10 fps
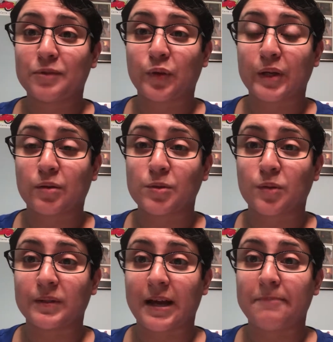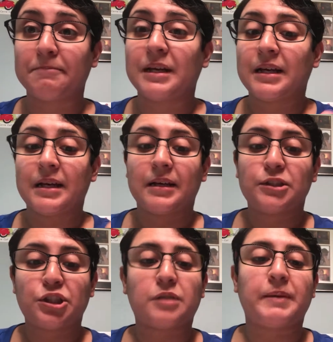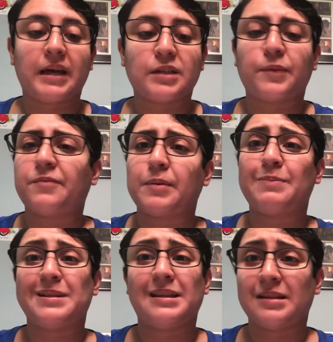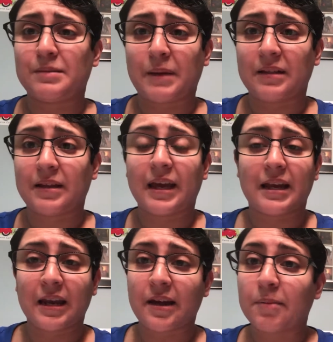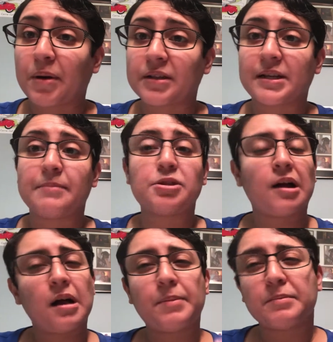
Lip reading: during homeschool time, just because we've been busy this month. Again, I got a part-time job.